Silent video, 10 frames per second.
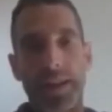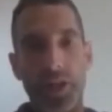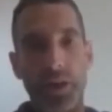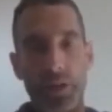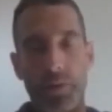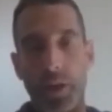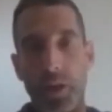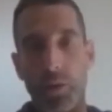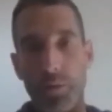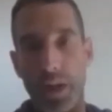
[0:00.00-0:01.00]
Generally
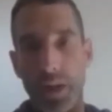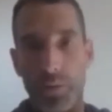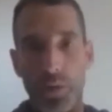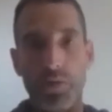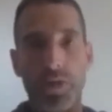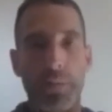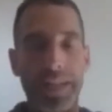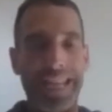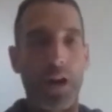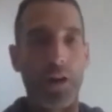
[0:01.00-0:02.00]
speaking, when we can improve
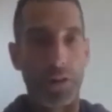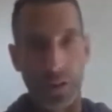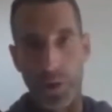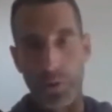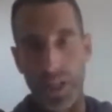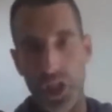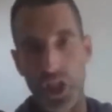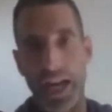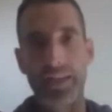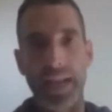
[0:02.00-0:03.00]
somebody's health and when we
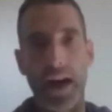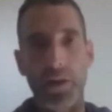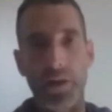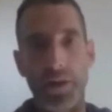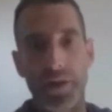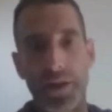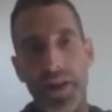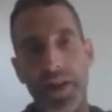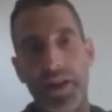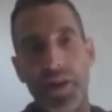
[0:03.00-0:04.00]
chase health,
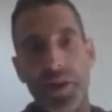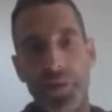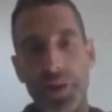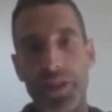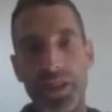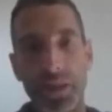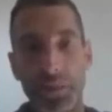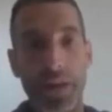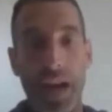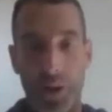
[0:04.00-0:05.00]
we see
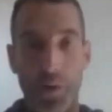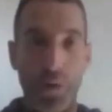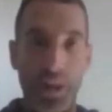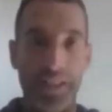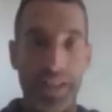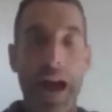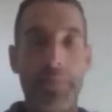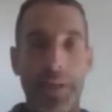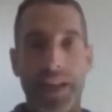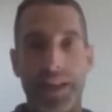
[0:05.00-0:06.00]
some kind of cool things
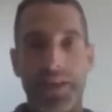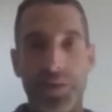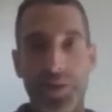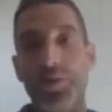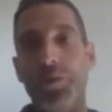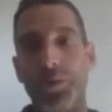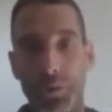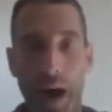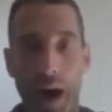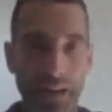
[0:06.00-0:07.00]
happen. Like, you do
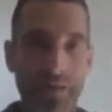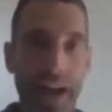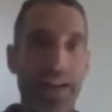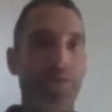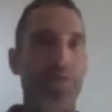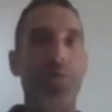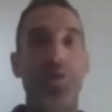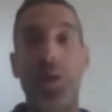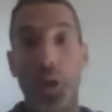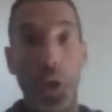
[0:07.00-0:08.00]
lose body fat, you do
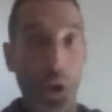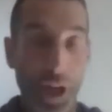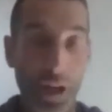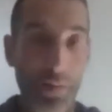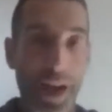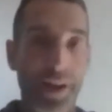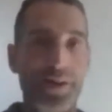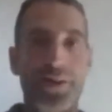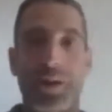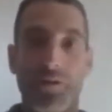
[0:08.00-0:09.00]
start looking better,
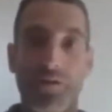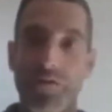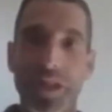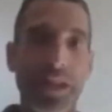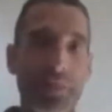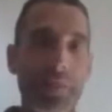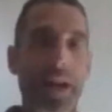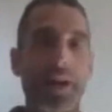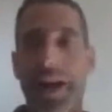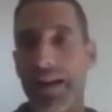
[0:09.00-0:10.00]
you start feeling
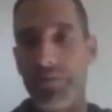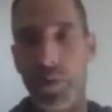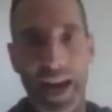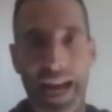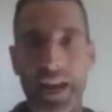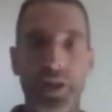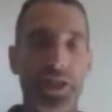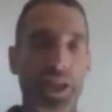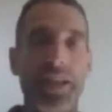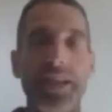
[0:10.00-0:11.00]
better, you have more
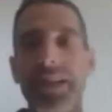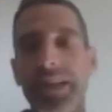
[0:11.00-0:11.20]
energy.